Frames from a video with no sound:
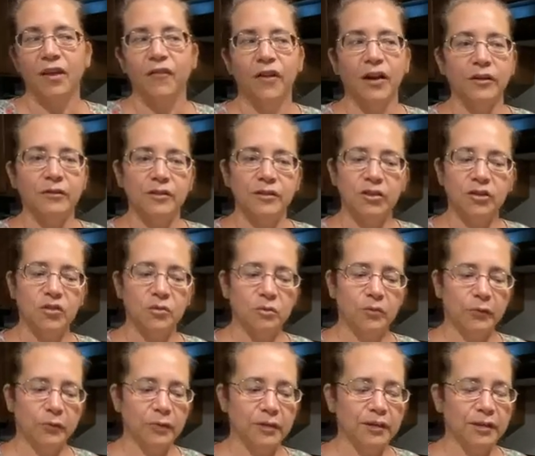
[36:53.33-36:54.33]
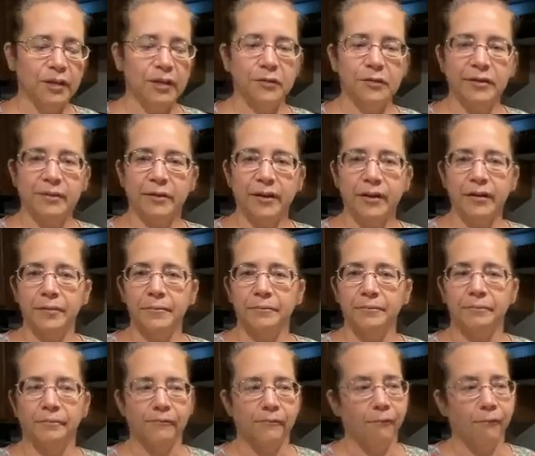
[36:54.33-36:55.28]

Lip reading: If I don't see you before Cinco de Mayo,